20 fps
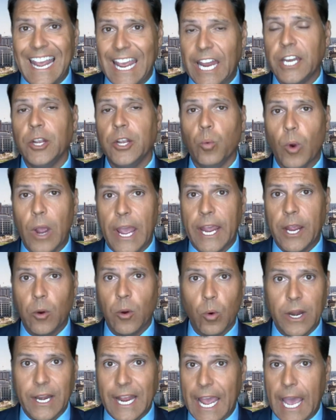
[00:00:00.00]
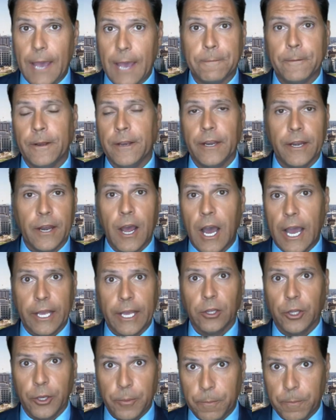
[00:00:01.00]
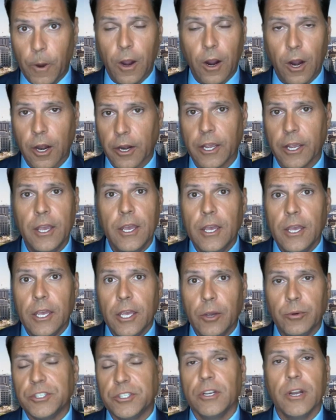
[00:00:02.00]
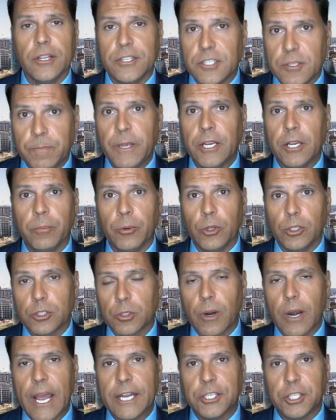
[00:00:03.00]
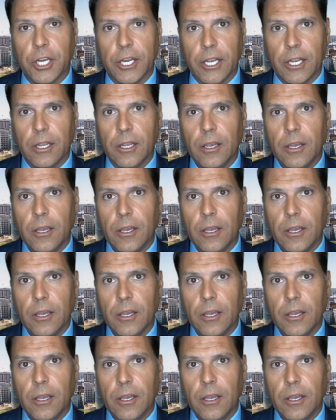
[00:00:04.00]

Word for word: any way what happened in Highland Park, it was an unspeakable tragedy,